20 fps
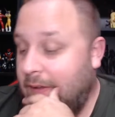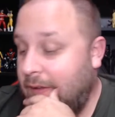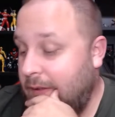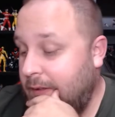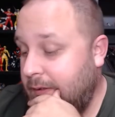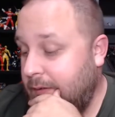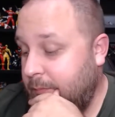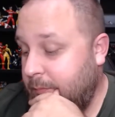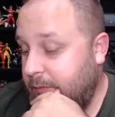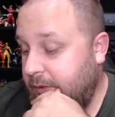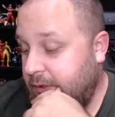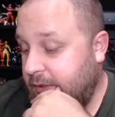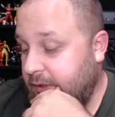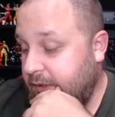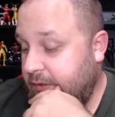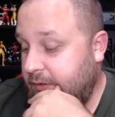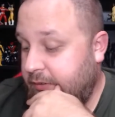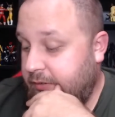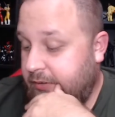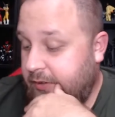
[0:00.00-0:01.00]

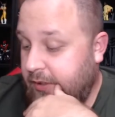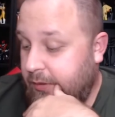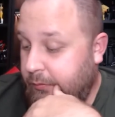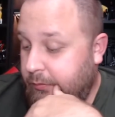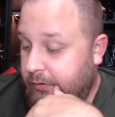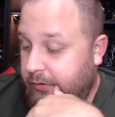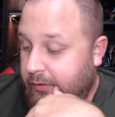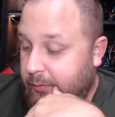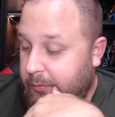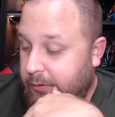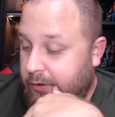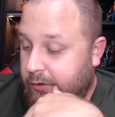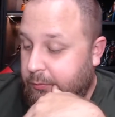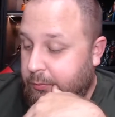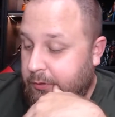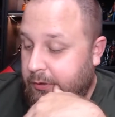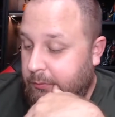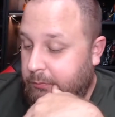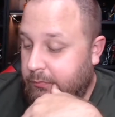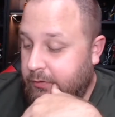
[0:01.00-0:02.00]
Because that was the
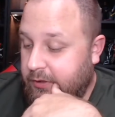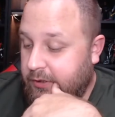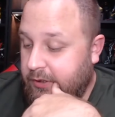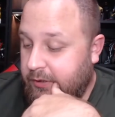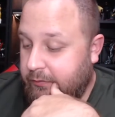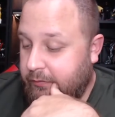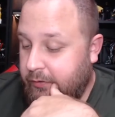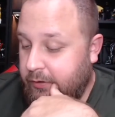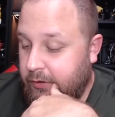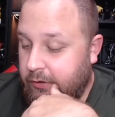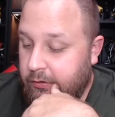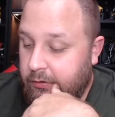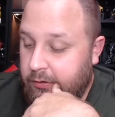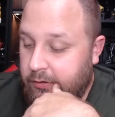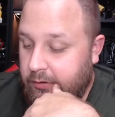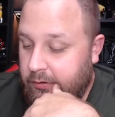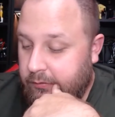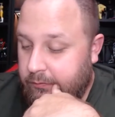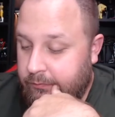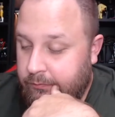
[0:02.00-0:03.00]
biggest problem with that
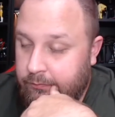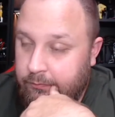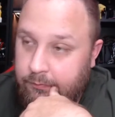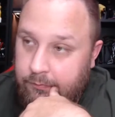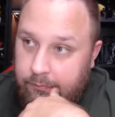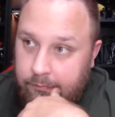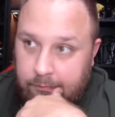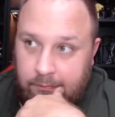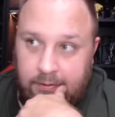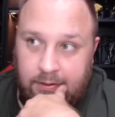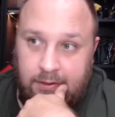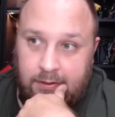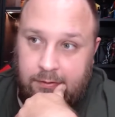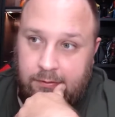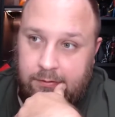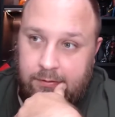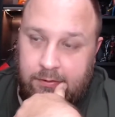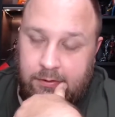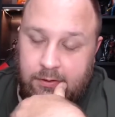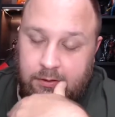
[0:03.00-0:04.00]
figure. That
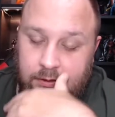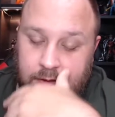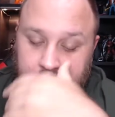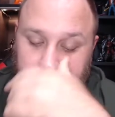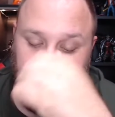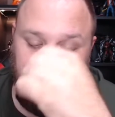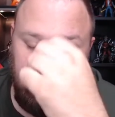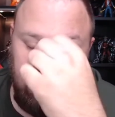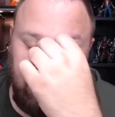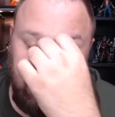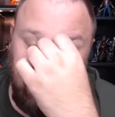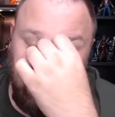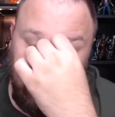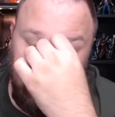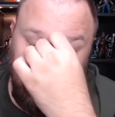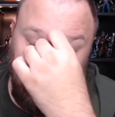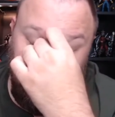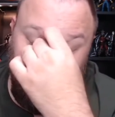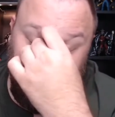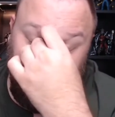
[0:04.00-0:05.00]
and the
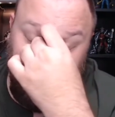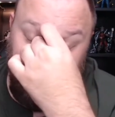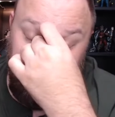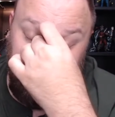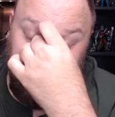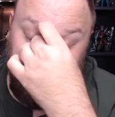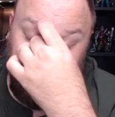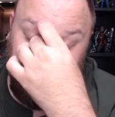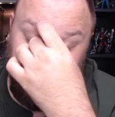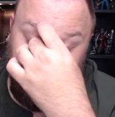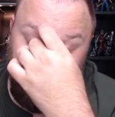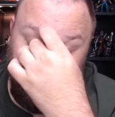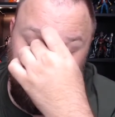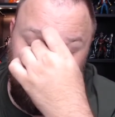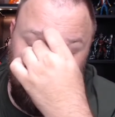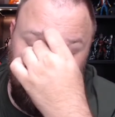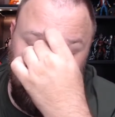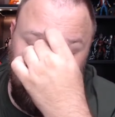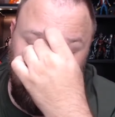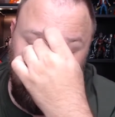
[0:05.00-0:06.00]
thigh
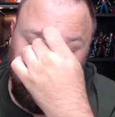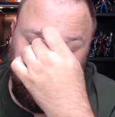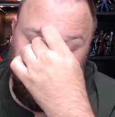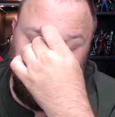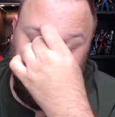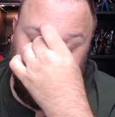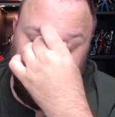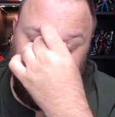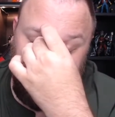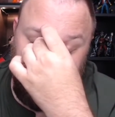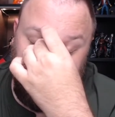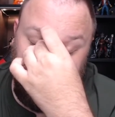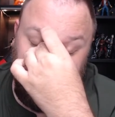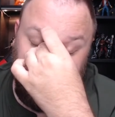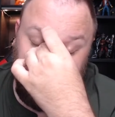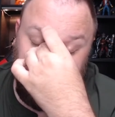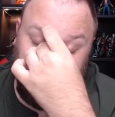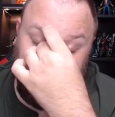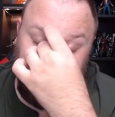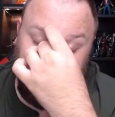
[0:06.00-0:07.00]
covers that are the thigh
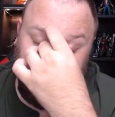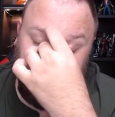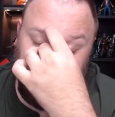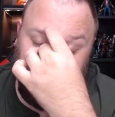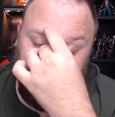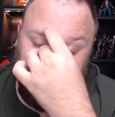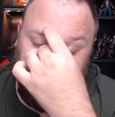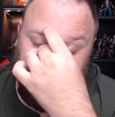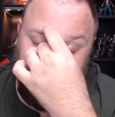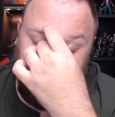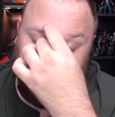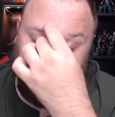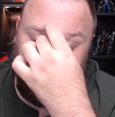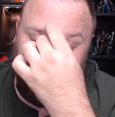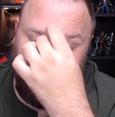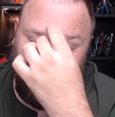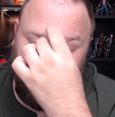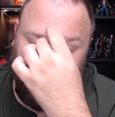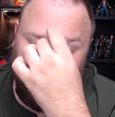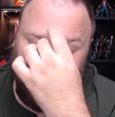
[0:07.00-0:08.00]
covers /
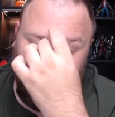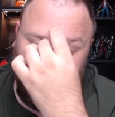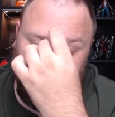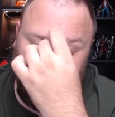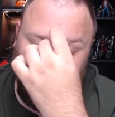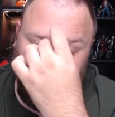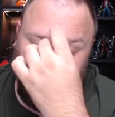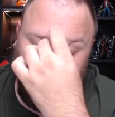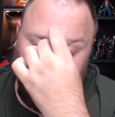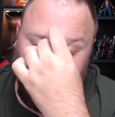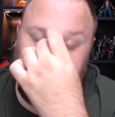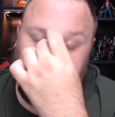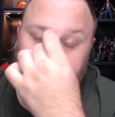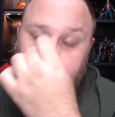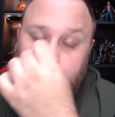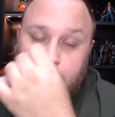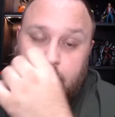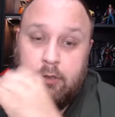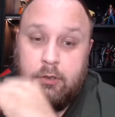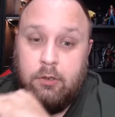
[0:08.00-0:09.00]
ass fillers or whatever
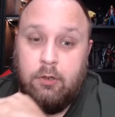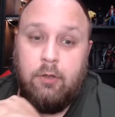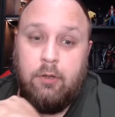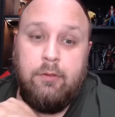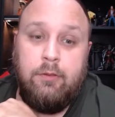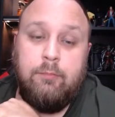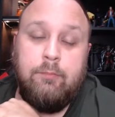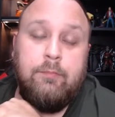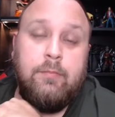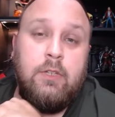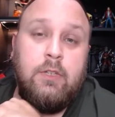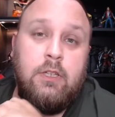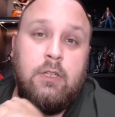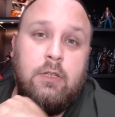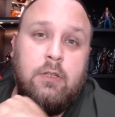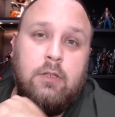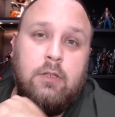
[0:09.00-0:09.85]
you want to call them